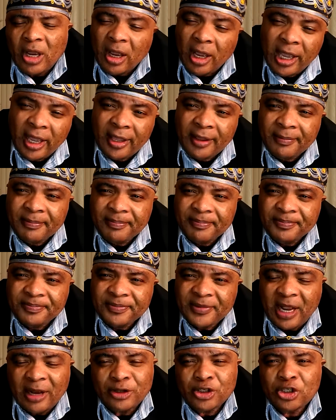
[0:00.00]
Hey,
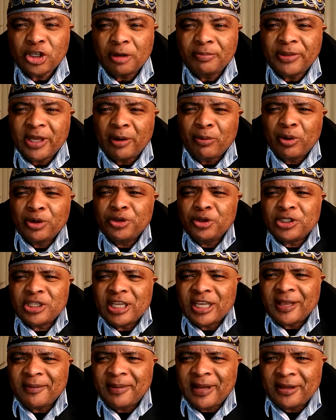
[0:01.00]
I'll stop there. What do you
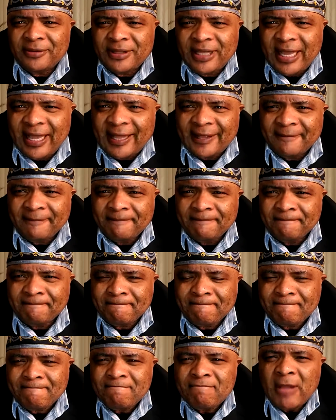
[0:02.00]
think about that?
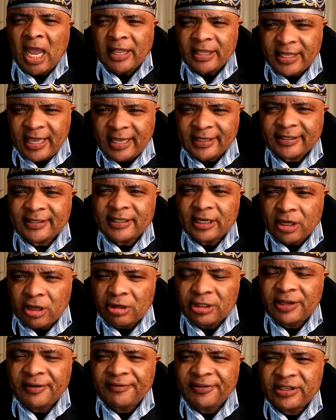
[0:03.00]
Yes, the
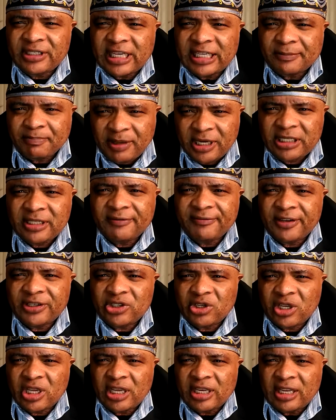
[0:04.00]
golden visas. Please
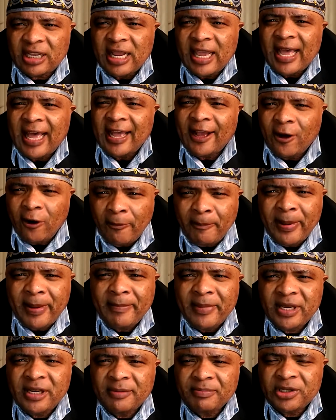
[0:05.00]
investigate it. I hope I
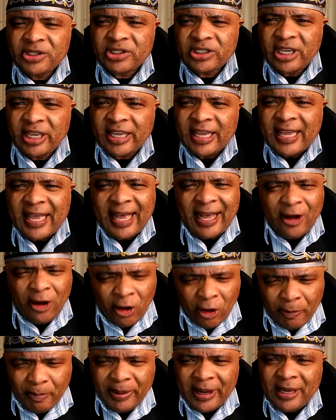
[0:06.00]
made a mistake. I
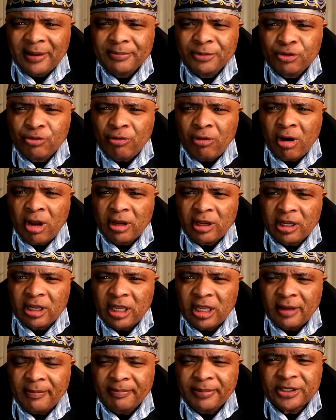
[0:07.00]
hope I'm wrong.
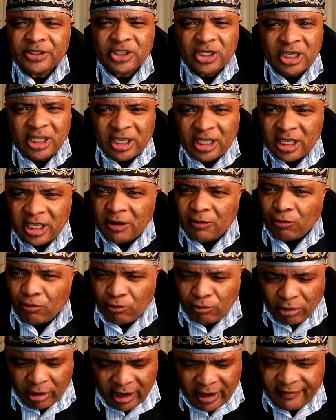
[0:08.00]
But
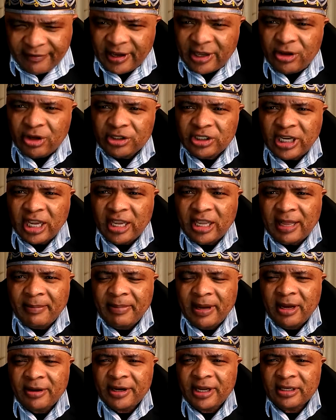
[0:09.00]
whatever your take
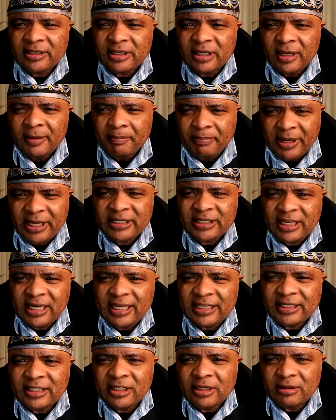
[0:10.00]
about it, please
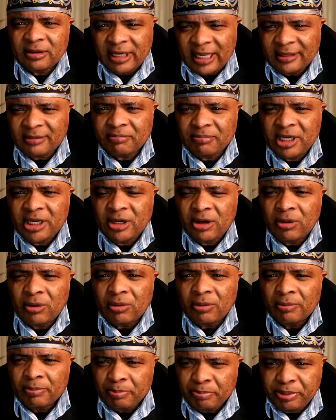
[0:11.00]
let me
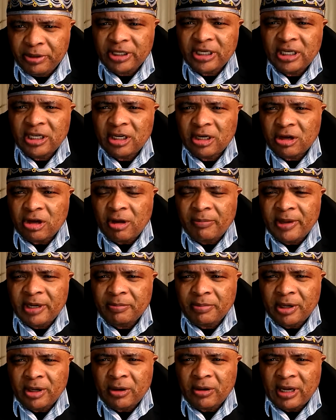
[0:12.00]
know. Put it in the
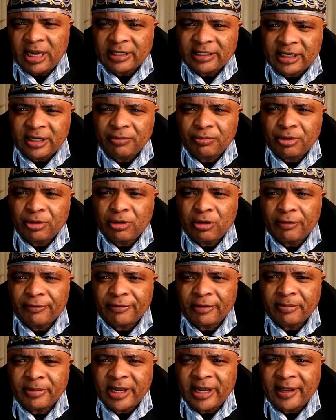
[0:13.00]
comment below, and then we'll go
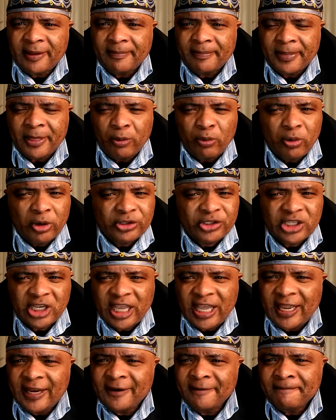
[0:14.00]
from there. Once
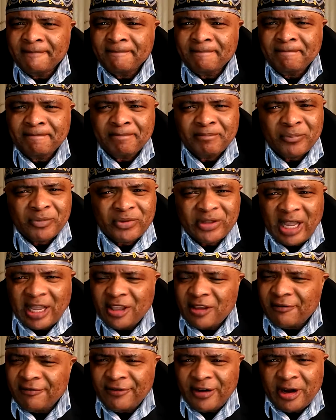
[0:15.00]
again,
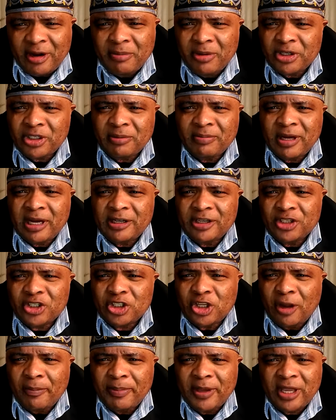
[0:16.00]
thank you very much about this
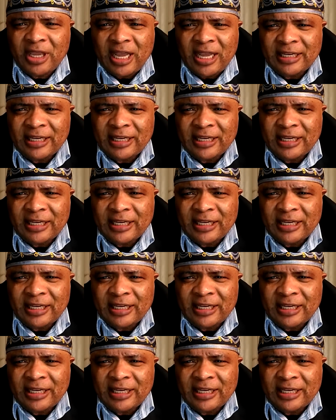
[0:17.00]
topic.